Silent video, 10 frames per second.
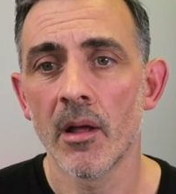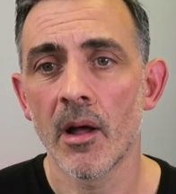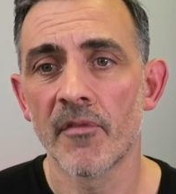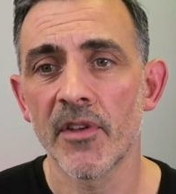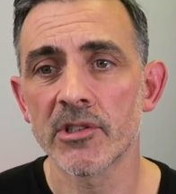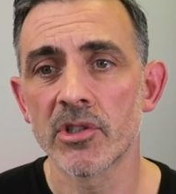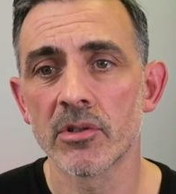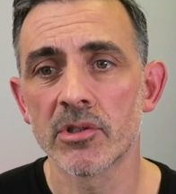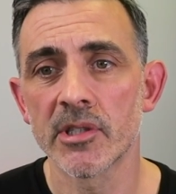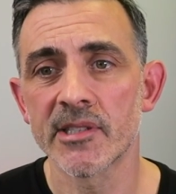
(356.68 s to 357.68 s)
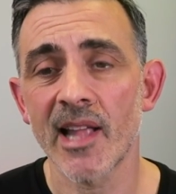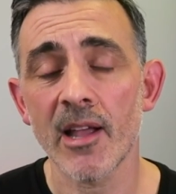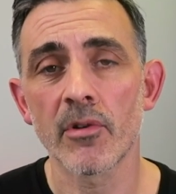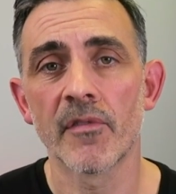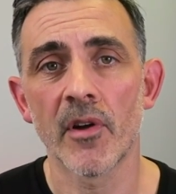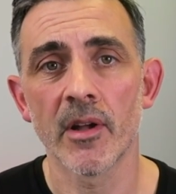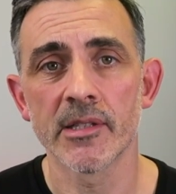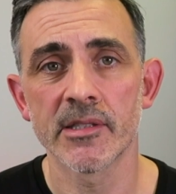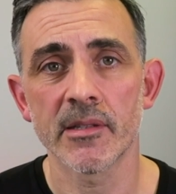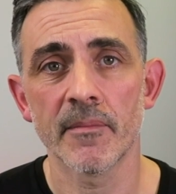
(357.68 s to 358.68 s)
I think to
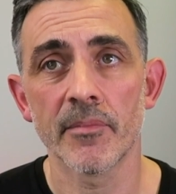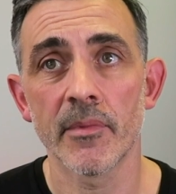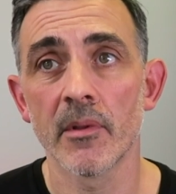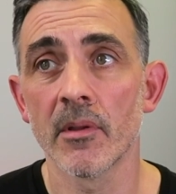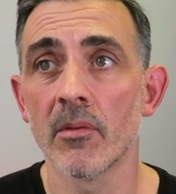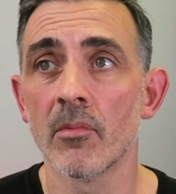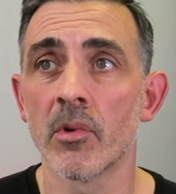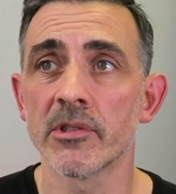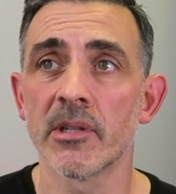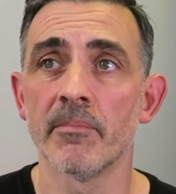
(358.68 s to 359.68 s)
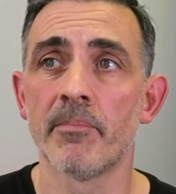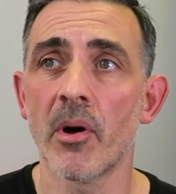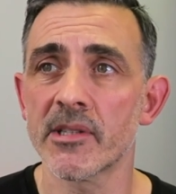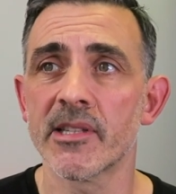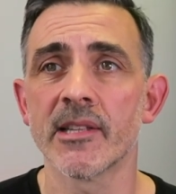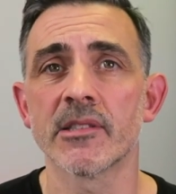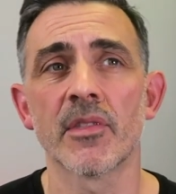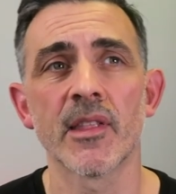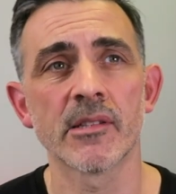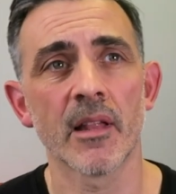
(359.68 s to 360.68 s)
sacrifice watching box sets
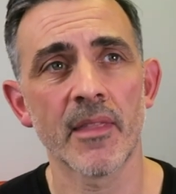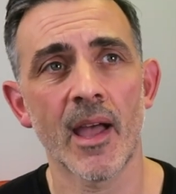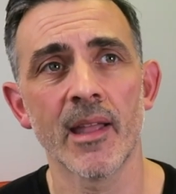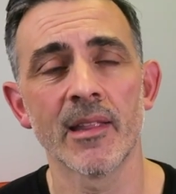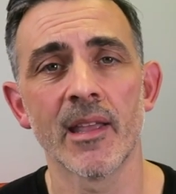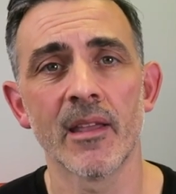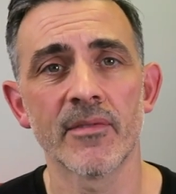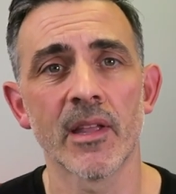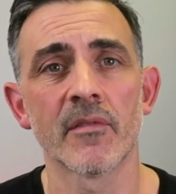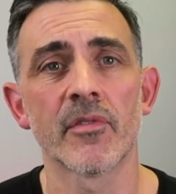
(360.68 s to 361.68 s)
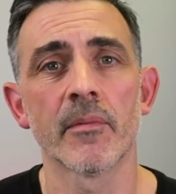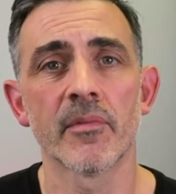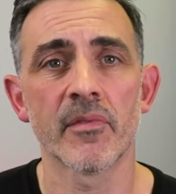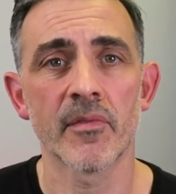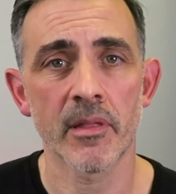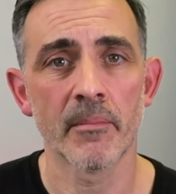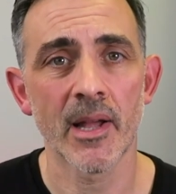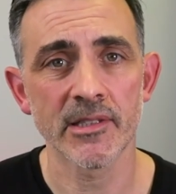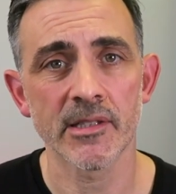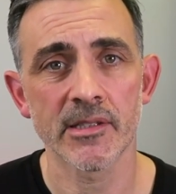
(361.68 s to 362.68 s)
and things like that in the evening for the
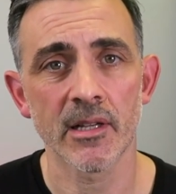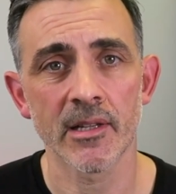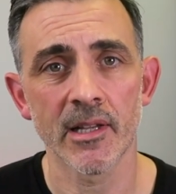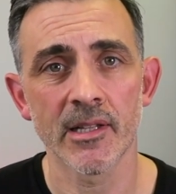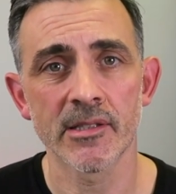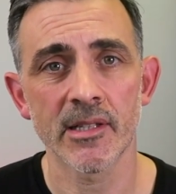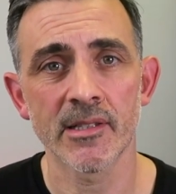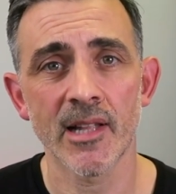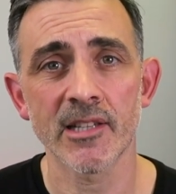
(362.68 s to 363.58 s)
magic study is